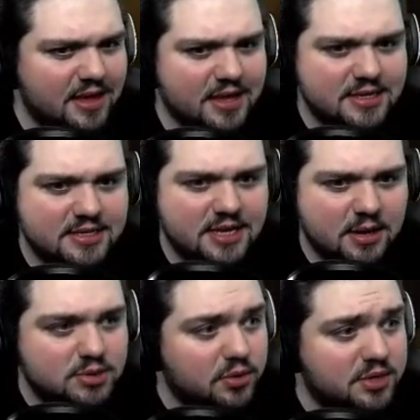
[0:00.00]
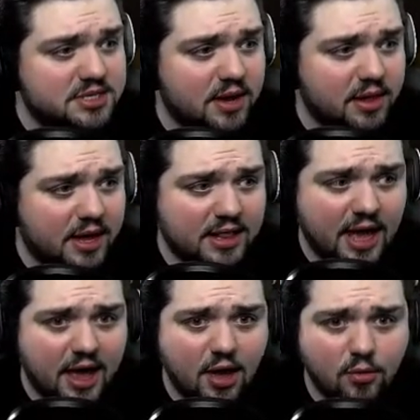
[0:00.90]
See, I'm starting to sound like the
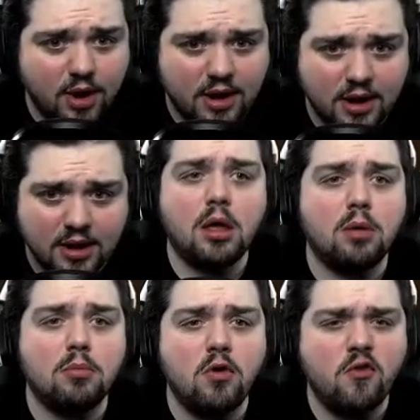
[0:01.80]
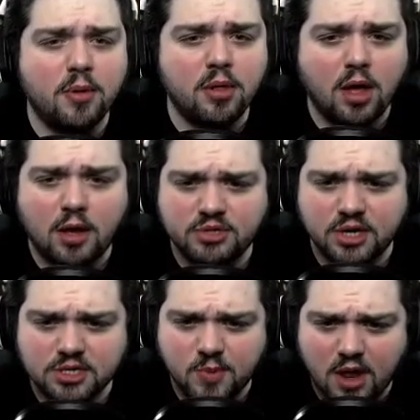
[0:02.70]
guy already. Movable
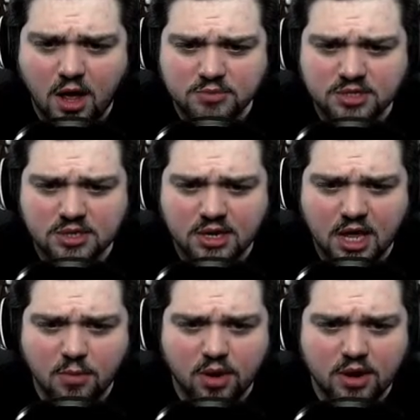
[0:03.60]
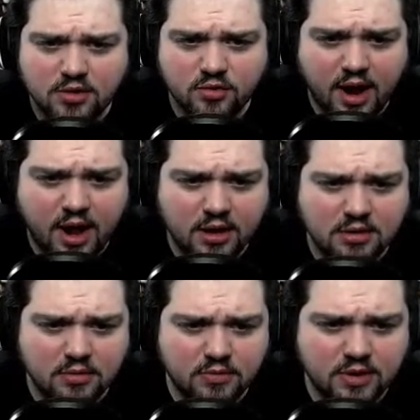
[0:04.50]
objects. Many objects in the game are
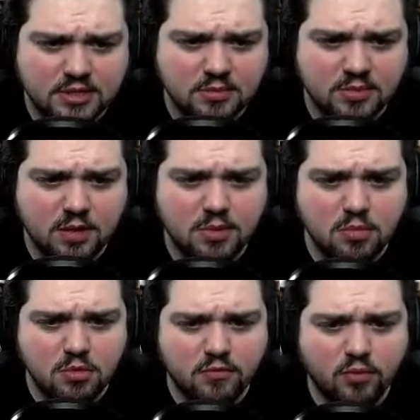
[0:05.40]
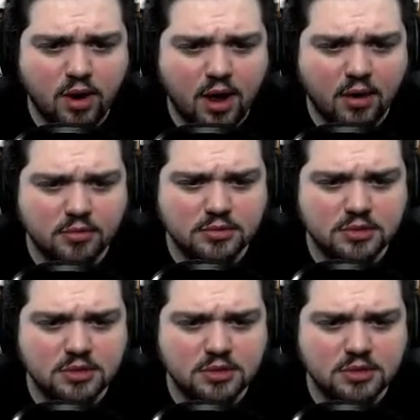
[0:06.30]
interactive and some can be moved around.